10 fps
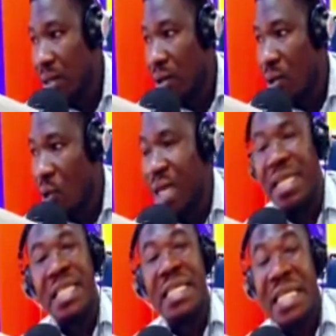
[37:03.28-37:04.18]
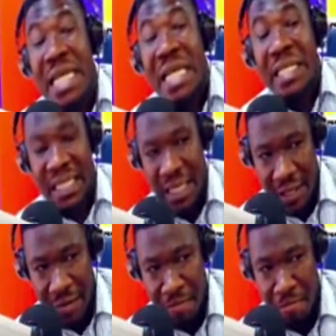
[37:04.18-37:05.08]
oye disgrace
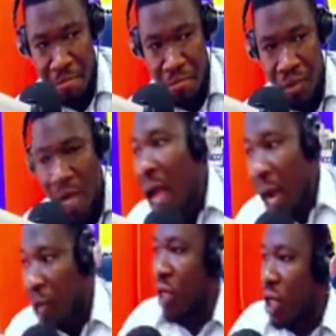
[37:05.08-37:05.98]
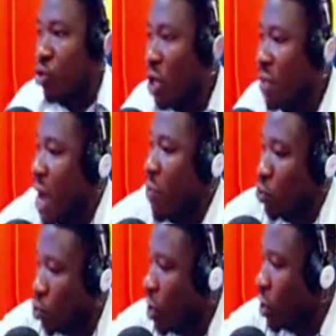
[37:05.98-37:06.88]
enter Christ need be a
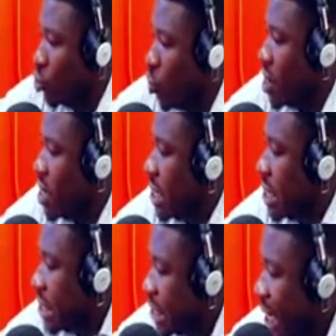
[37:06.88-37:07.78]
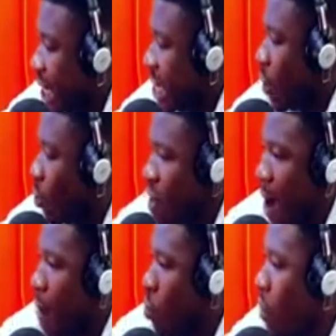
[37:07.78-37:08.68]
rescue so we say na wo be
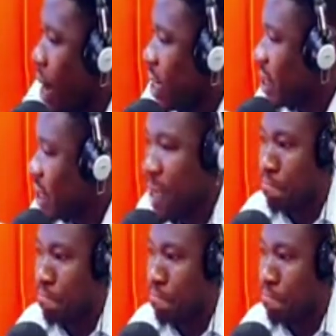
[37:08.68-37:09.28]
bible ma is it here